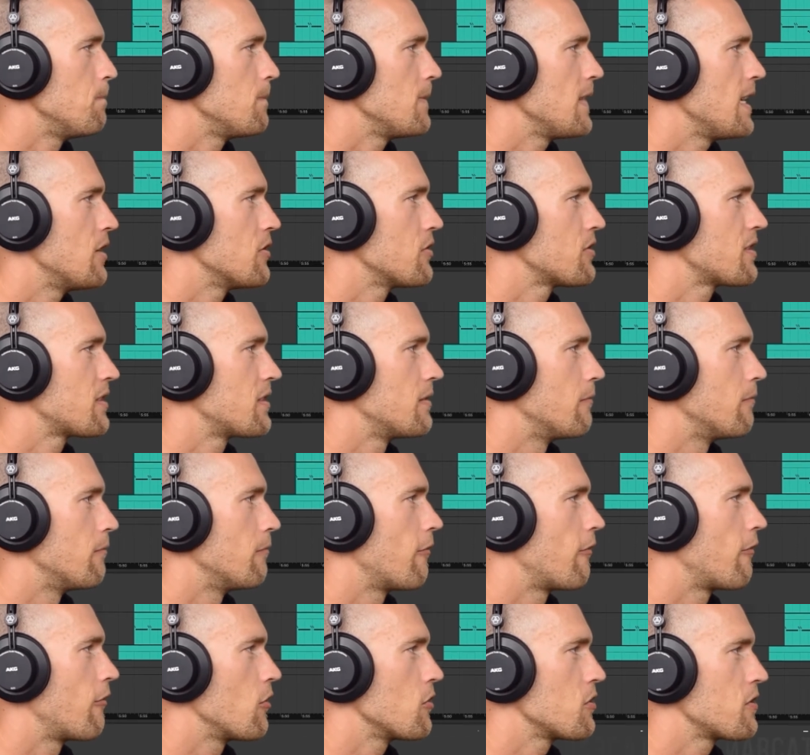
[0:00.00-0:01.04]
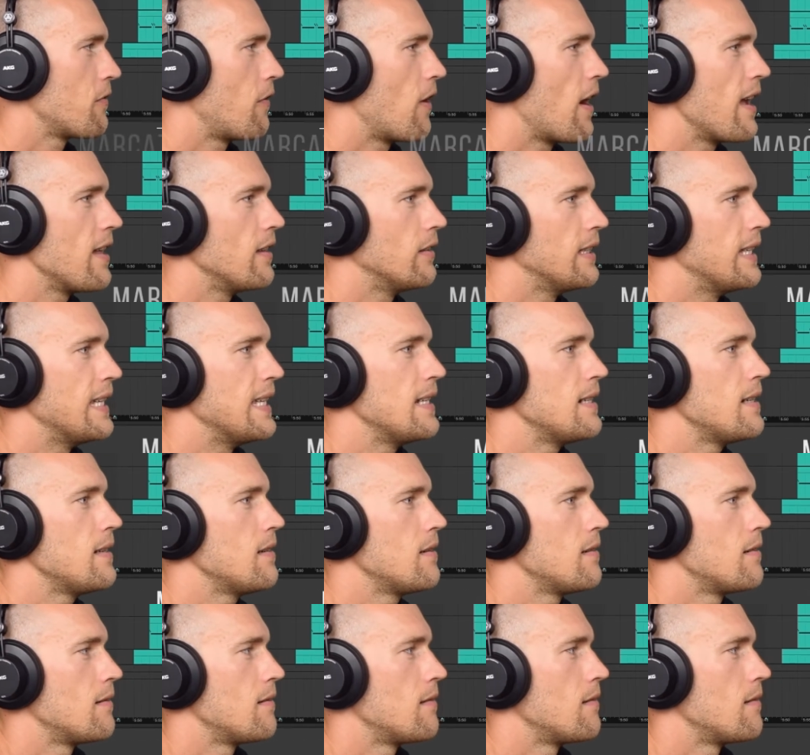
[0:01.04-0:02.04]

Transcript: Here's some first violin.